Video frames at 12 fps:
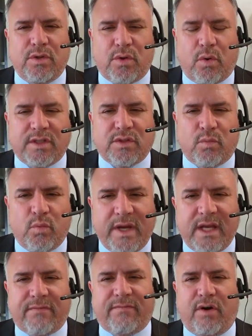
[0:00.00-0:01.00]
courts
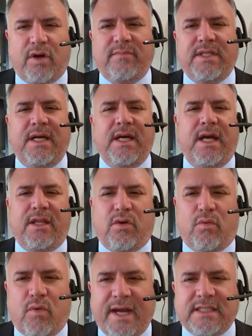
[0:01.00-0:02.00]
reaffirmed
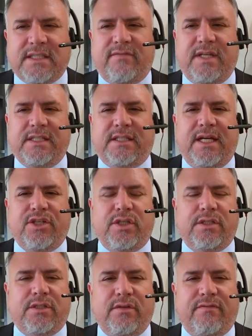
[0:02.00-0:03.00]
the rights of these
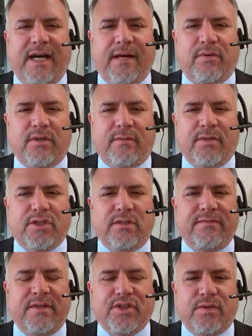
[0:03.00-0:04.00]
nations to viable commercial
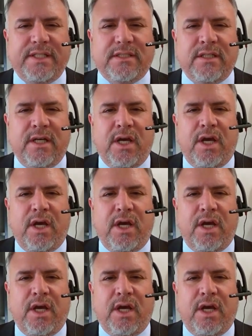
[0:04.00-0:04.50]
fisheries.